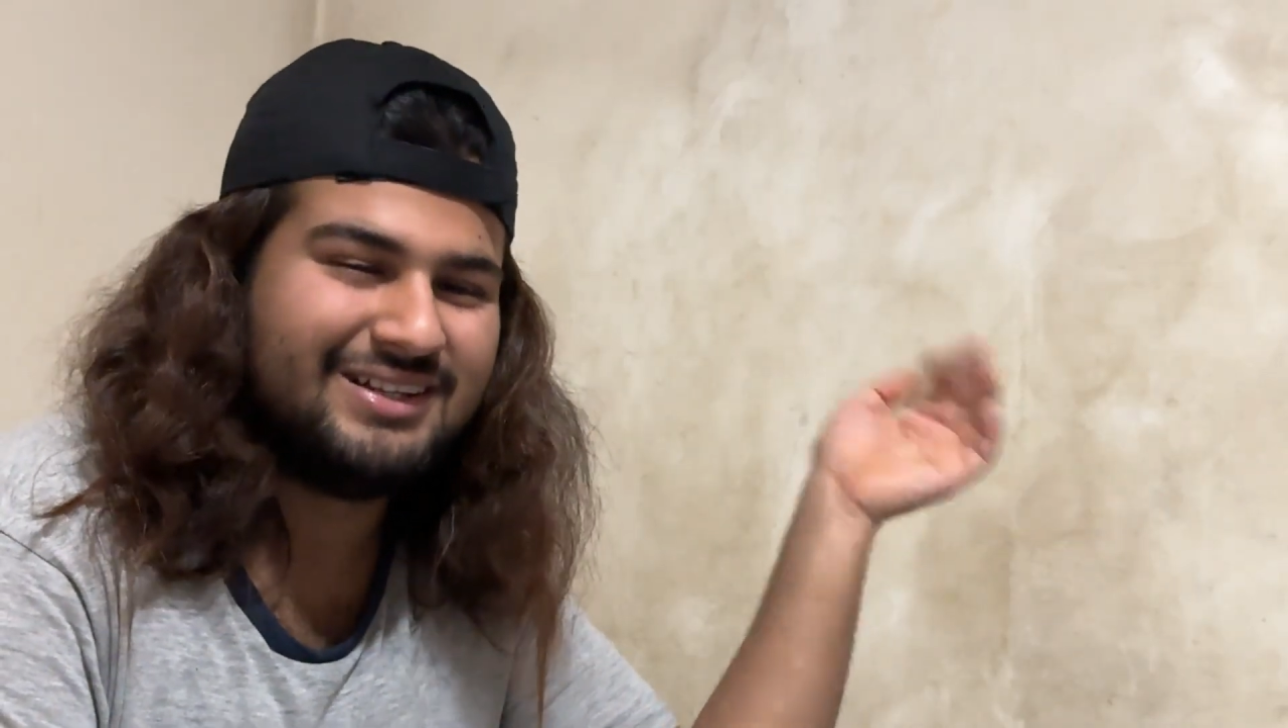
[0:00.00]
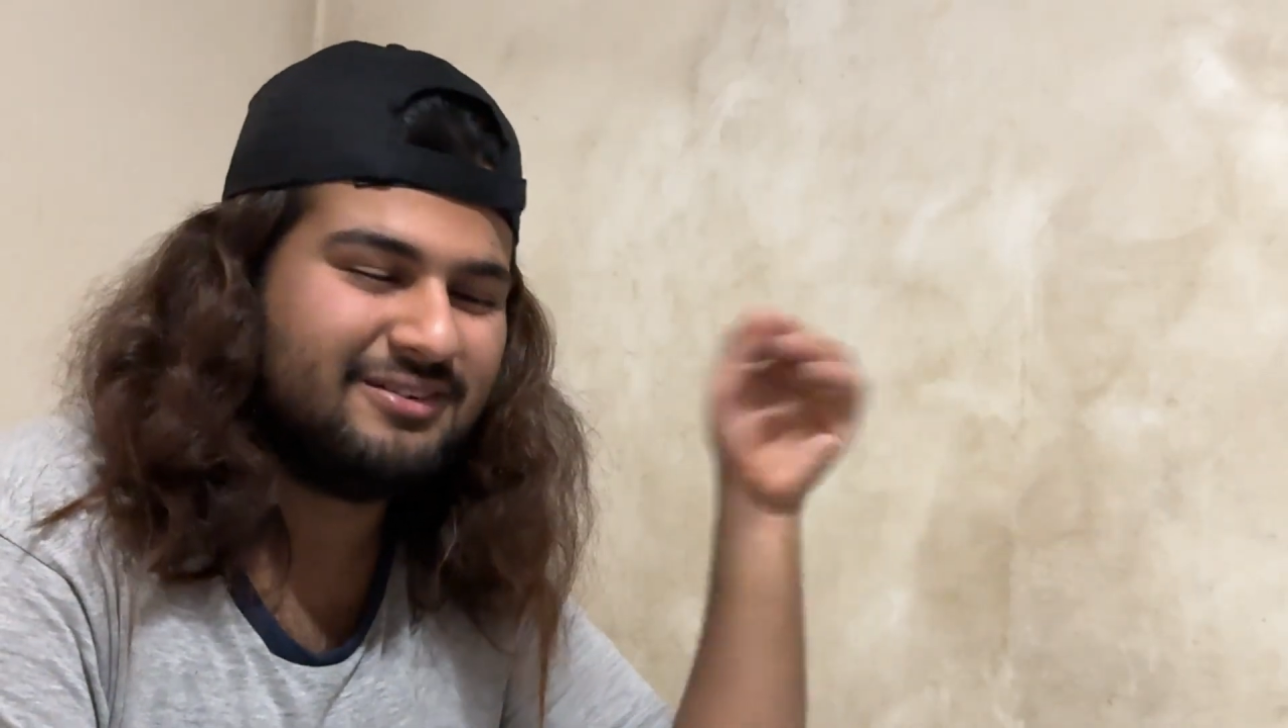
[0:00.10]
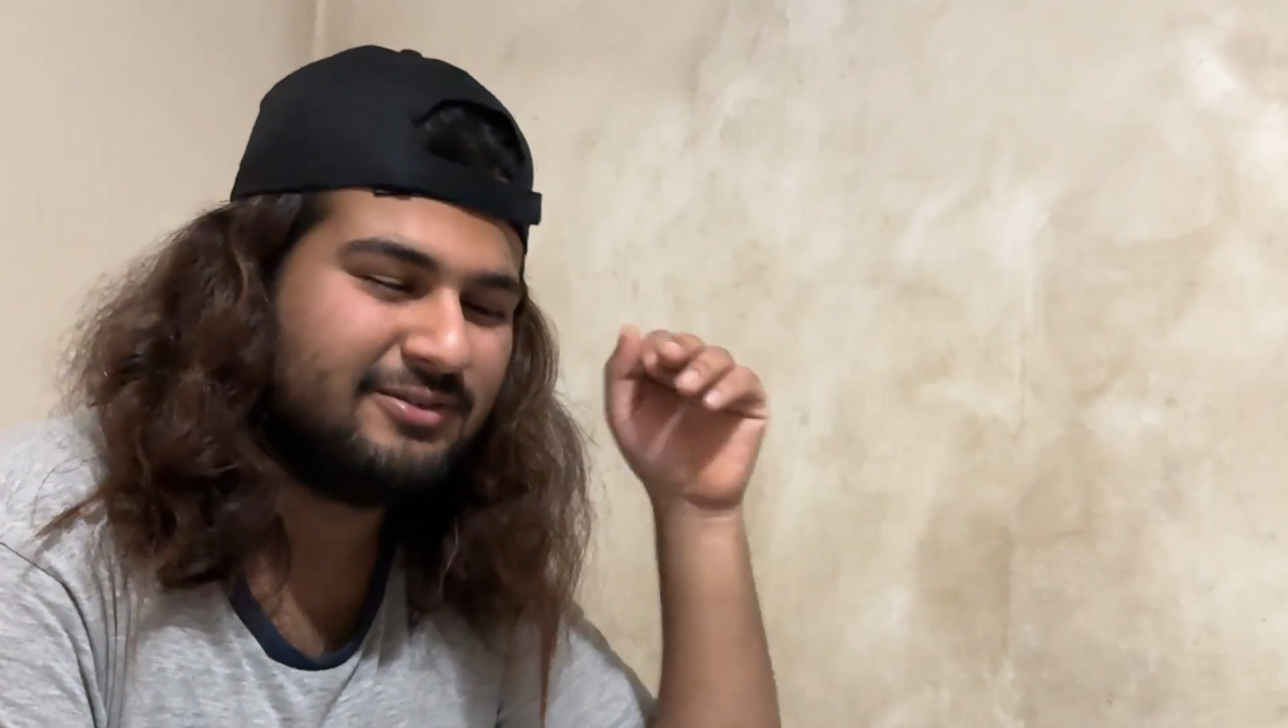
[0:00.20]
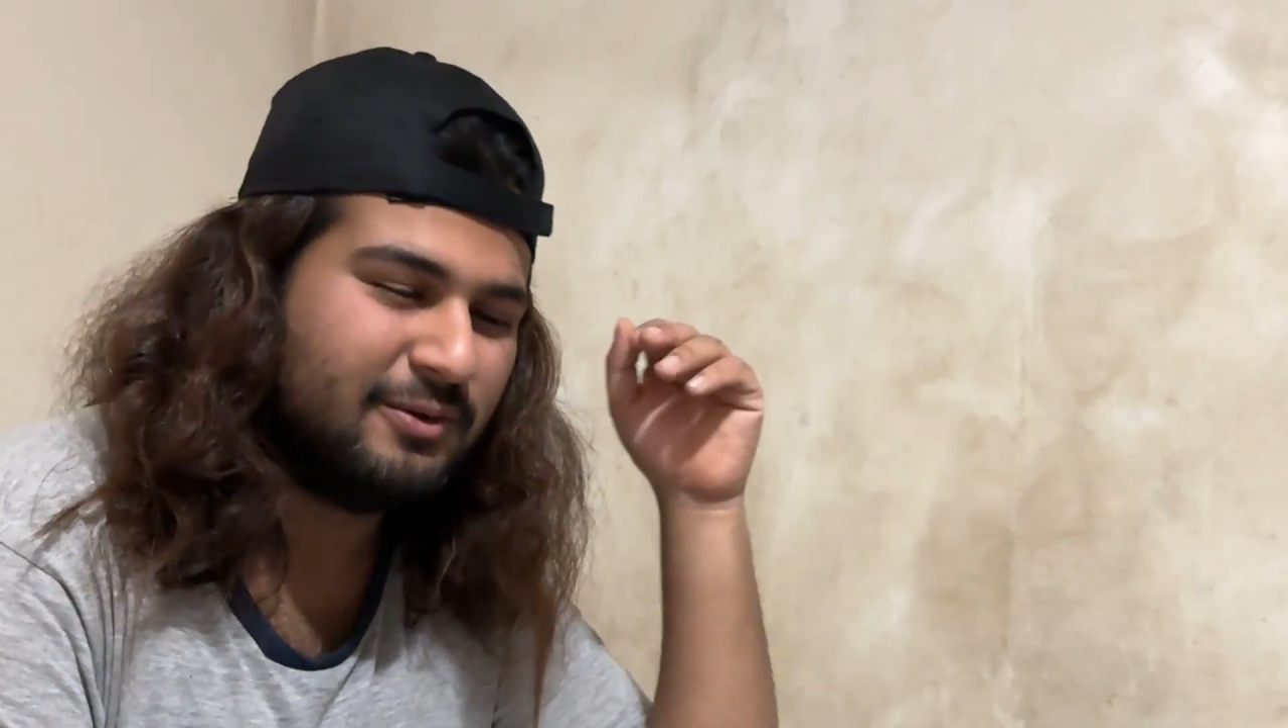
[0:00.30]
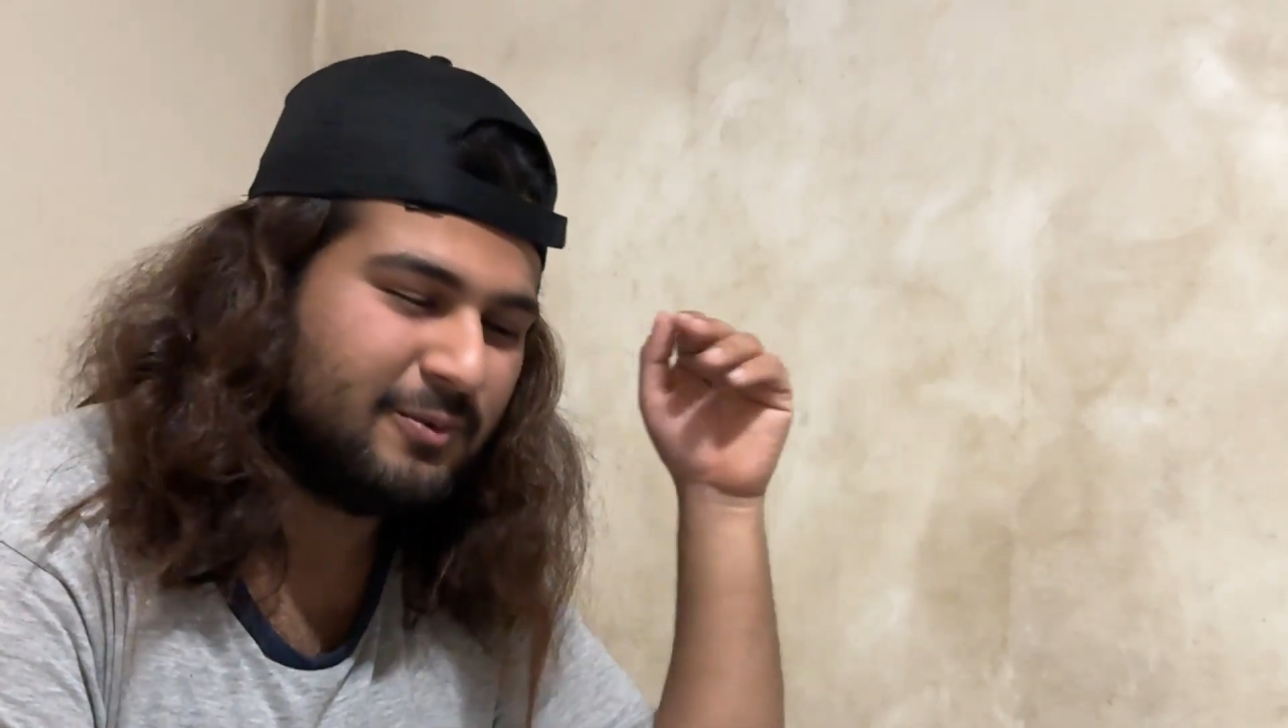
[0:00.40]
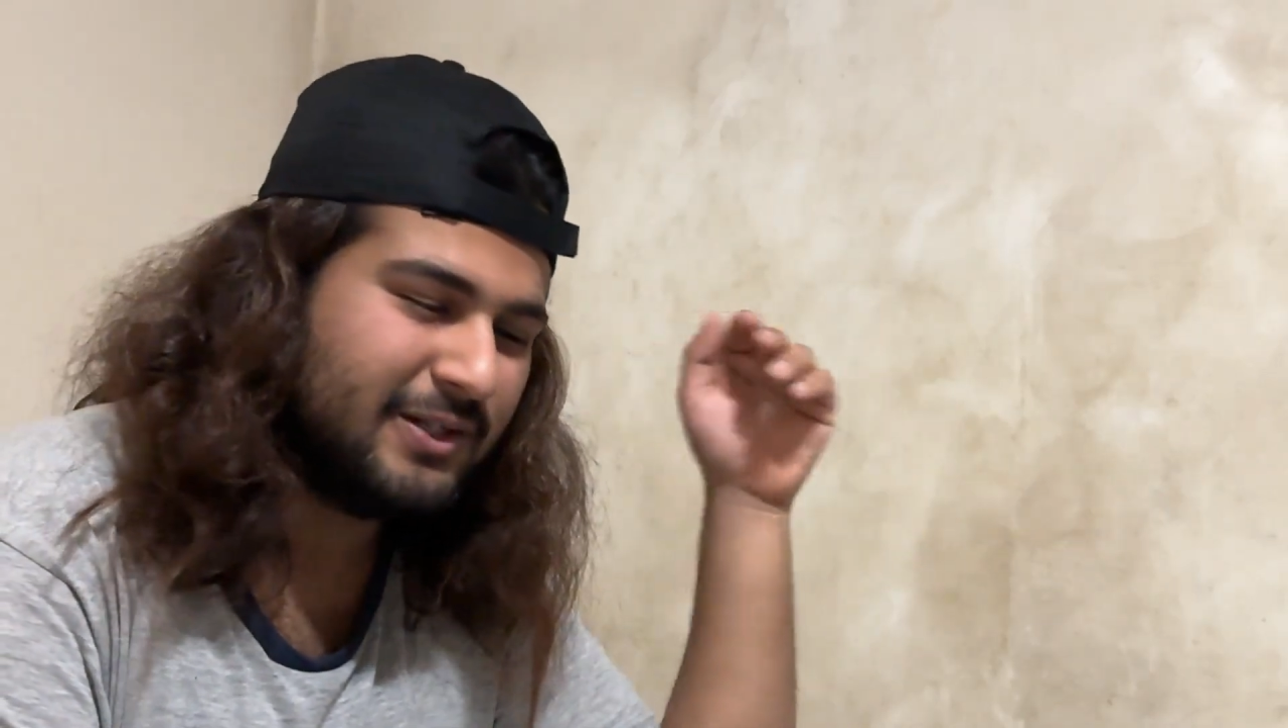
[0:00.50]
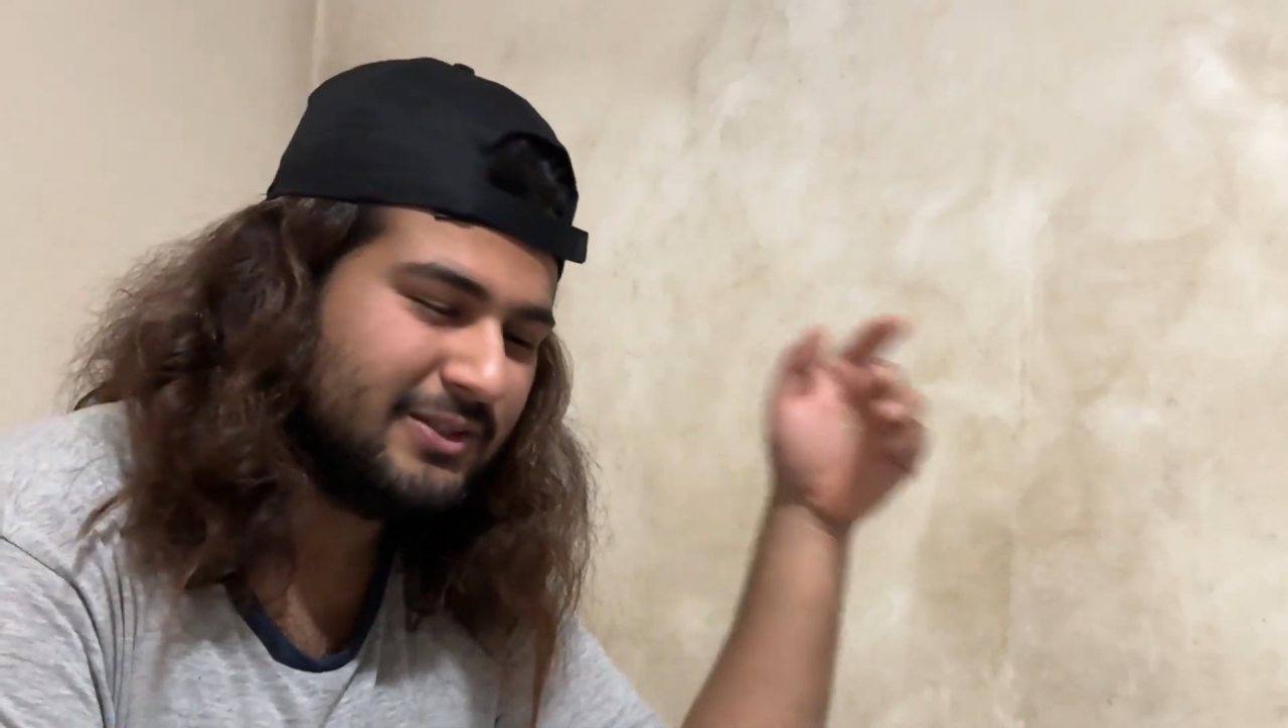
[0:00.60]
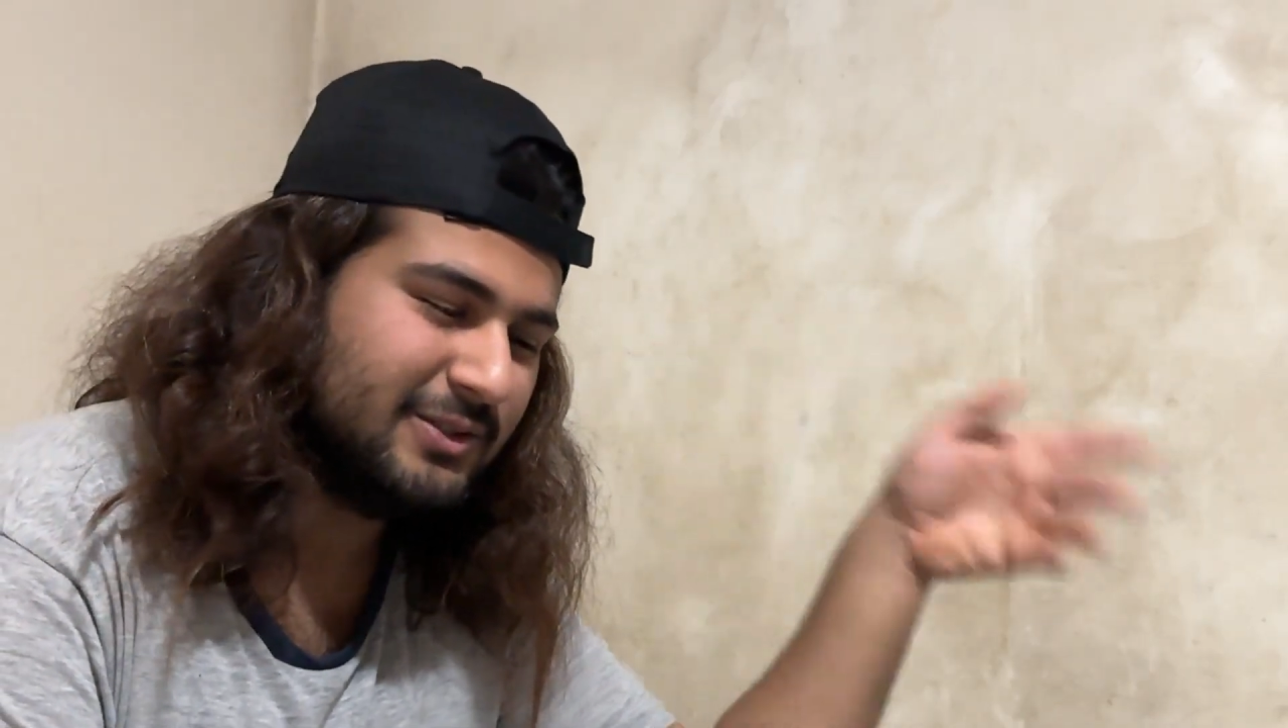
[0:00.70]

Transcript: If you want